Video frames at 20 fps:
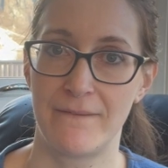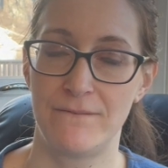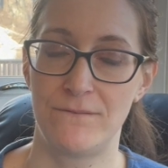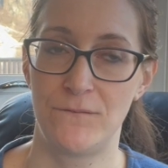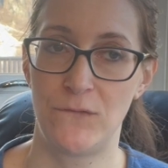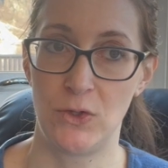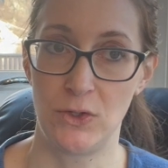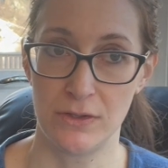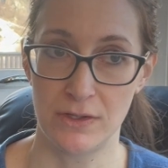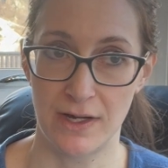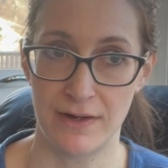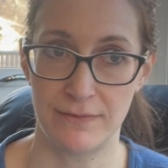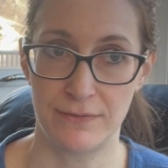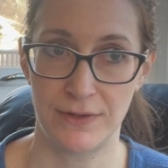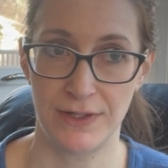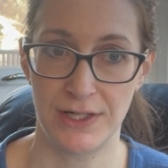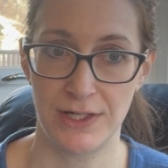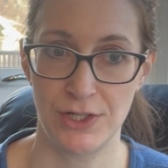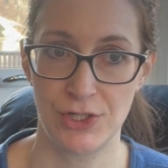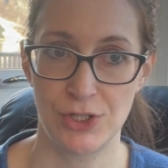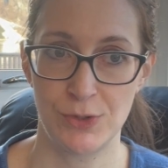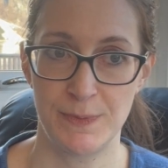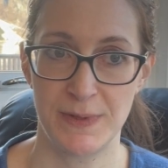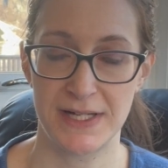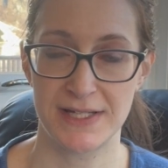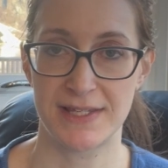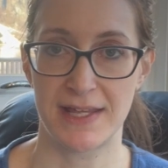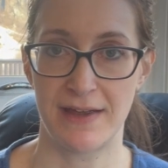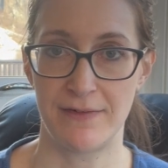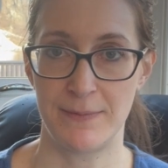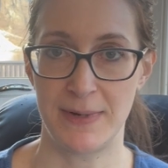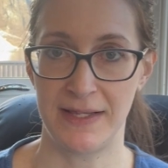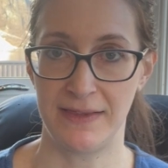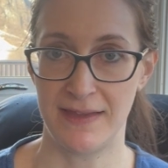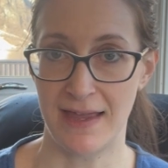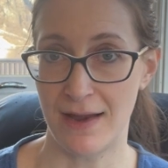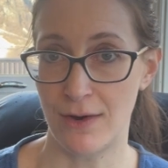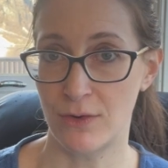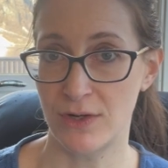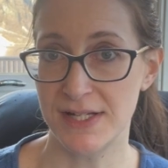full coverage, because I have my
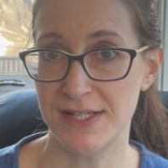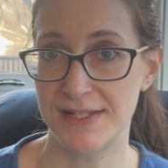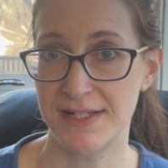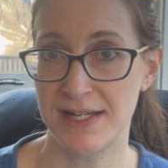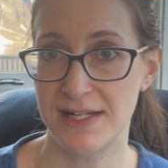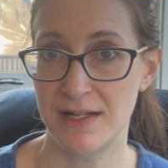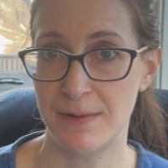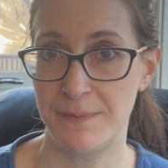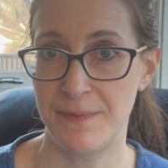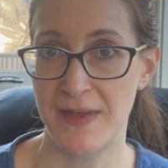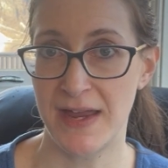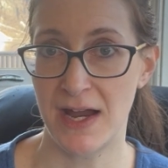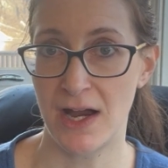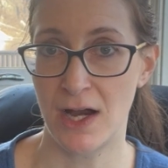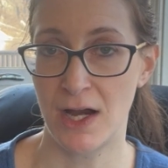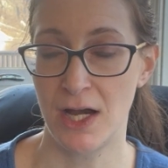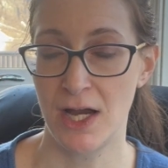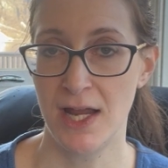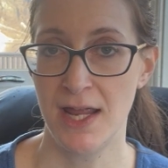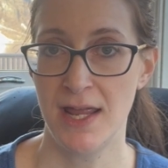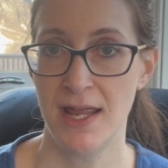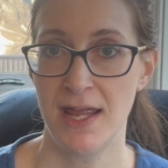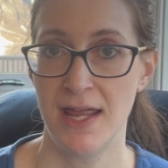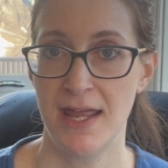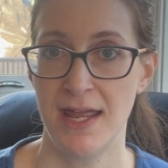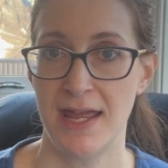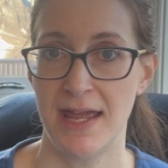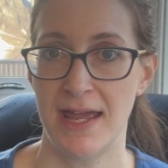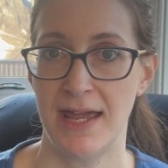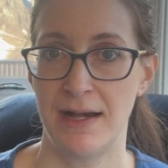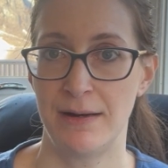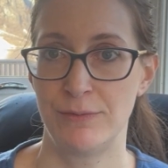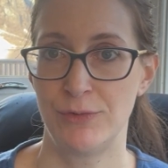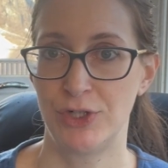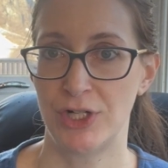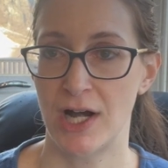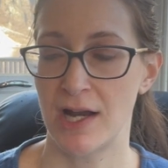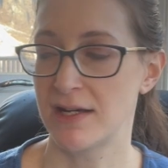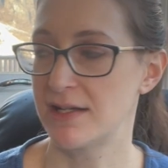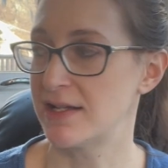Lowry stand up there and I'm
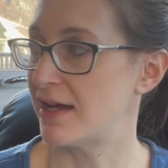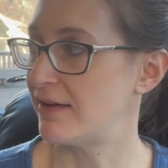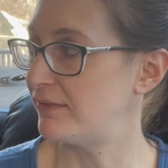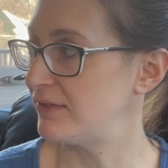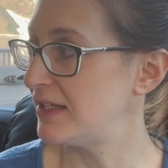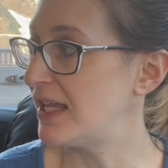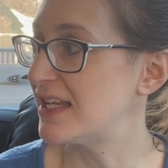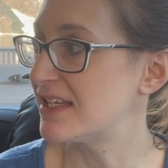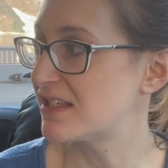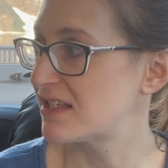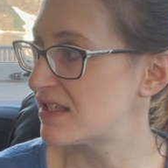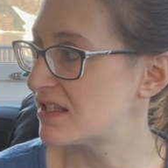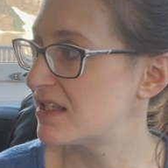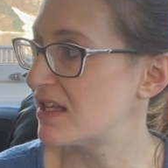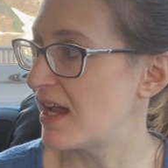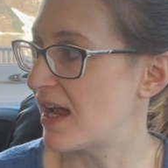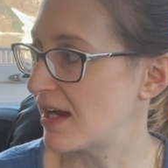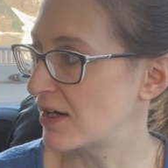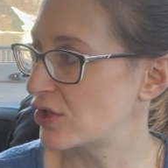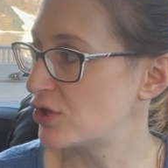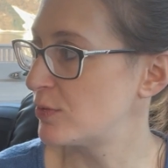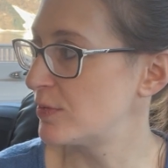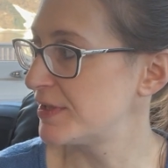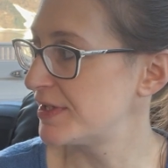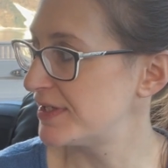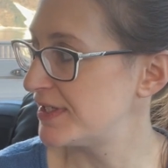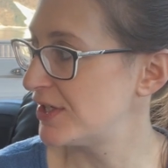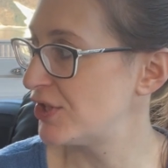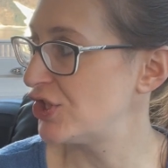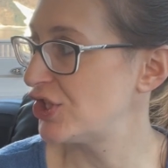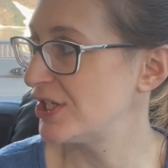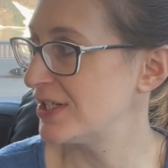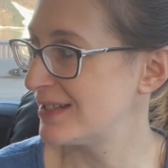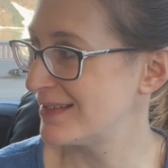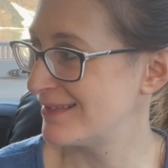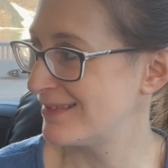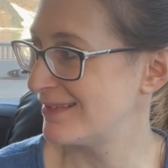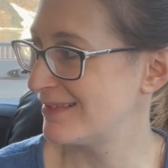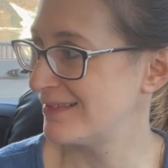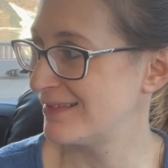trying to have less actual
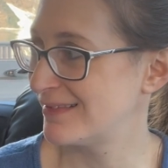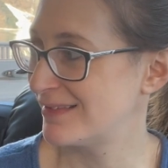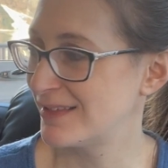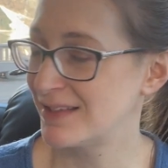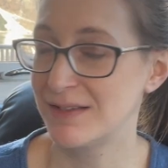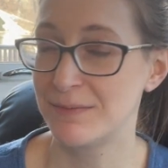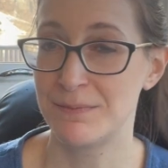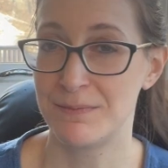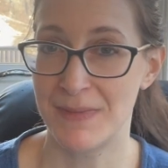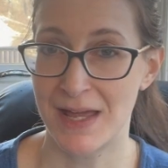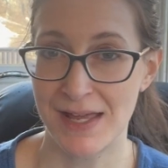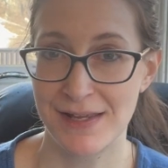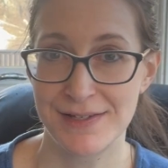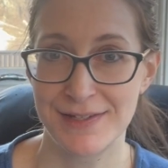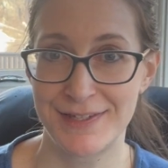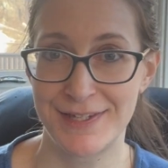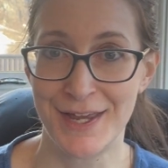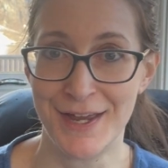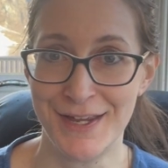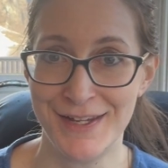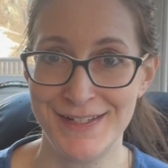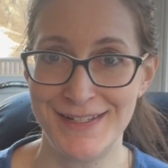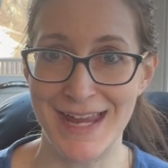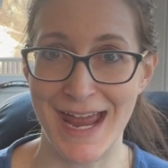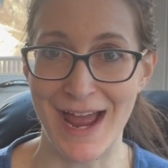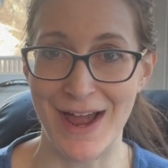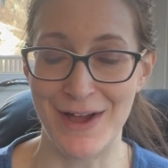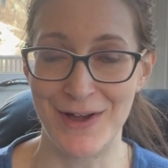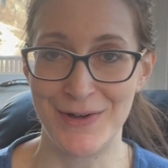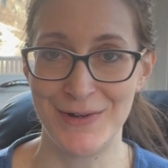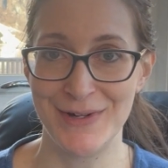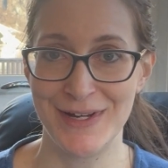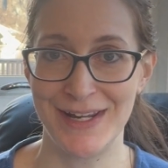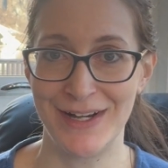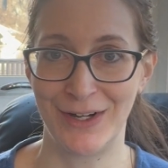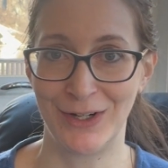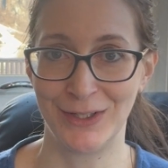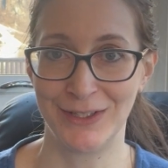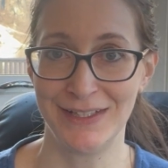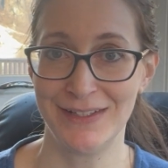stitching mess down in
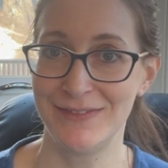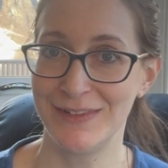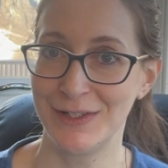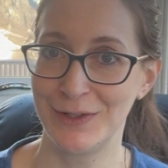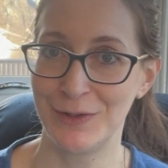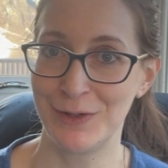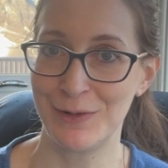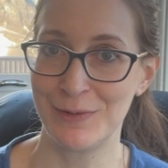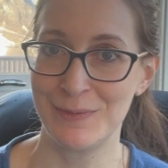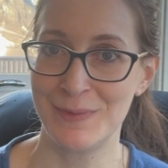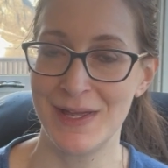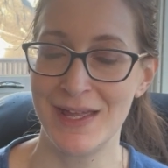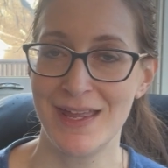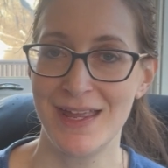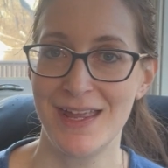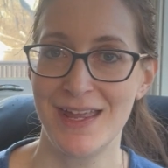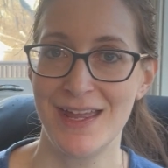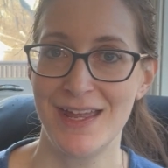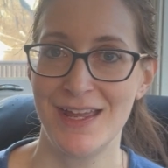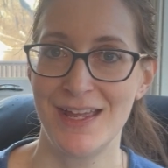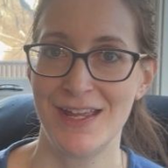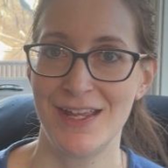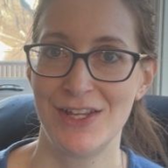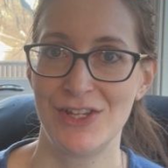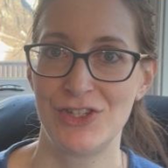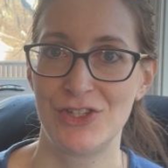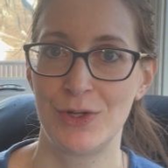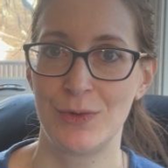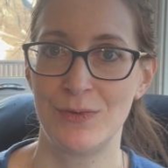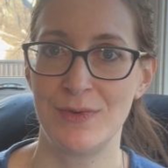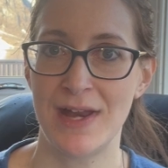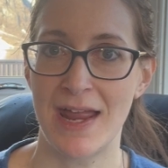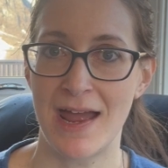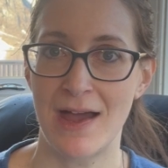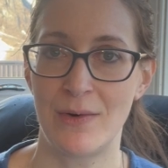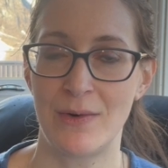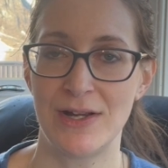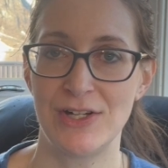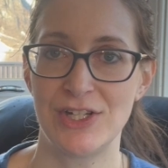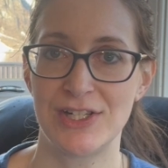our living room. So
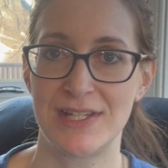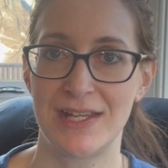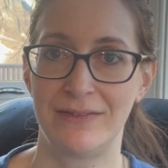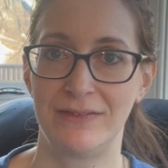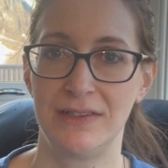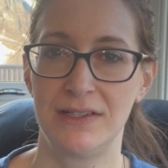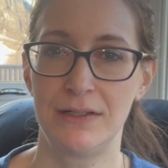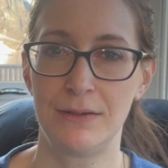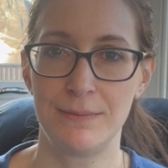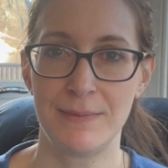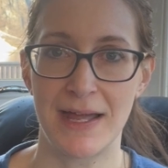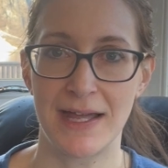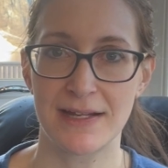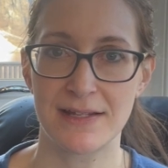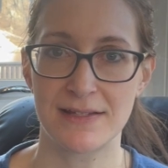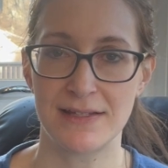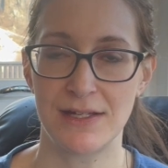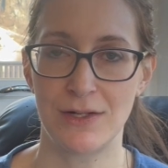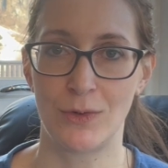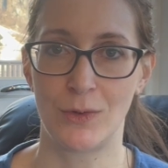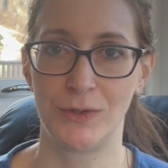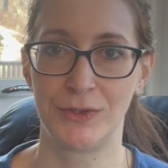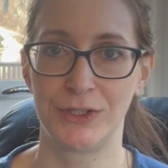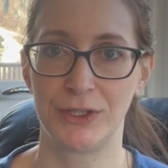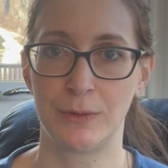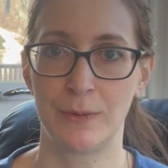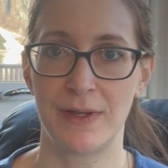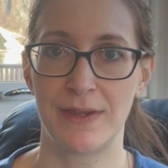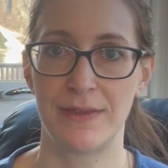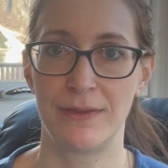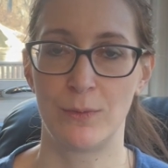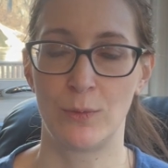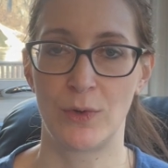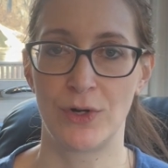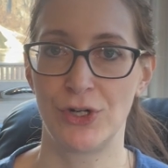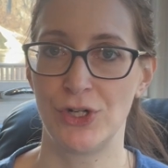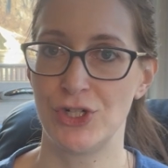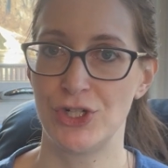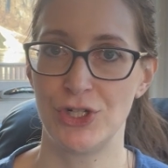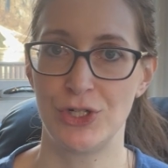now I just have a little magazine holder with one
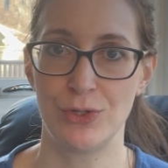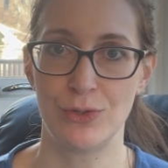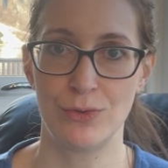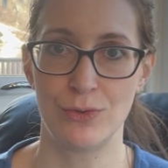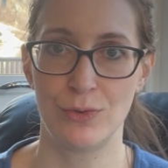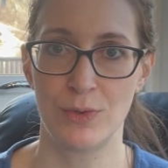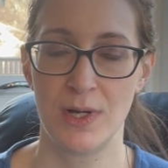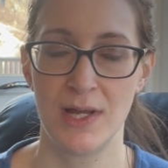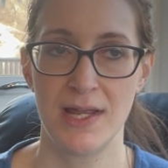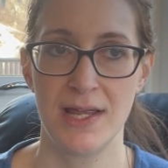or two